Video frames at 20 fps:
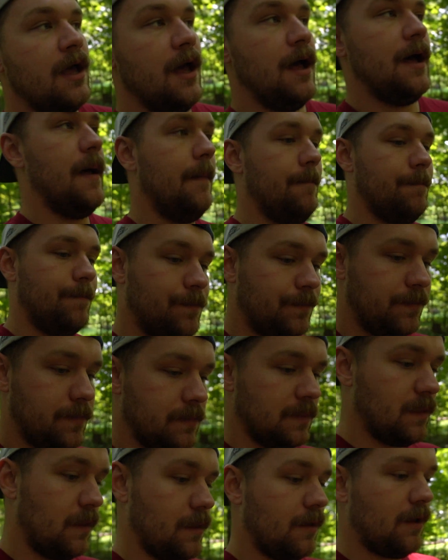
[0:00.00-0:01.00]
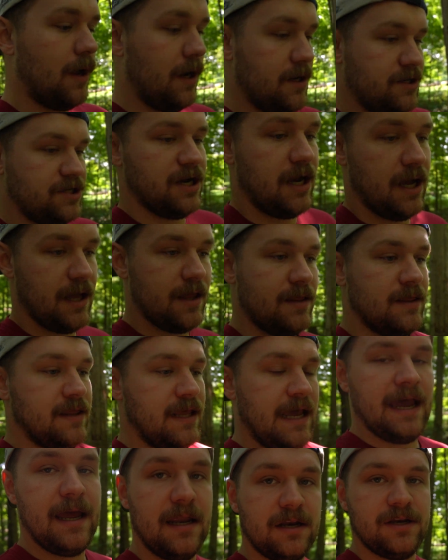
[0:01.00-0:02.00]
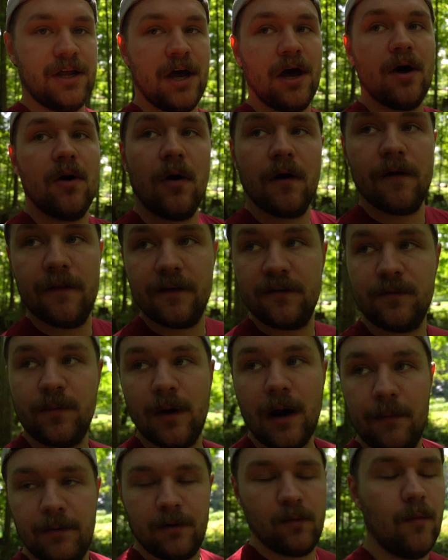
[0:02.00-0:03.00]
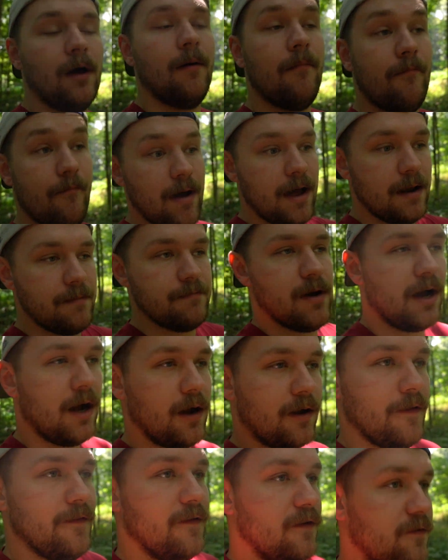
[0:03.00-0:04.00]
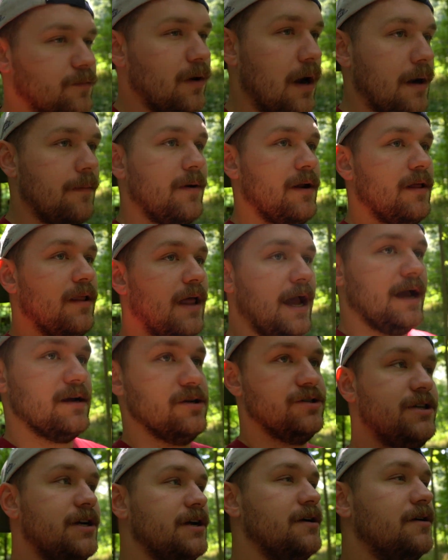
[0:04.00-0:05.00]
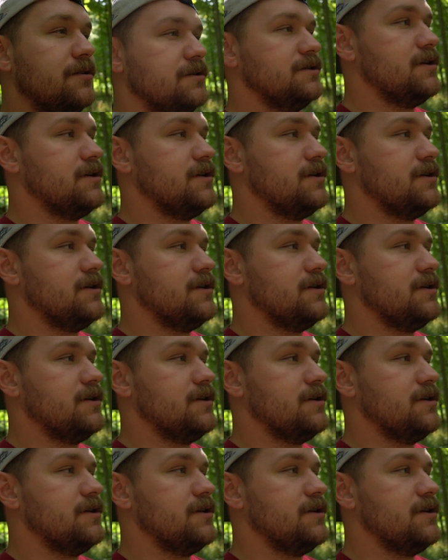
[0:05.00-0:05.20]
I shot that doe on this property, well, button buck on this property last year.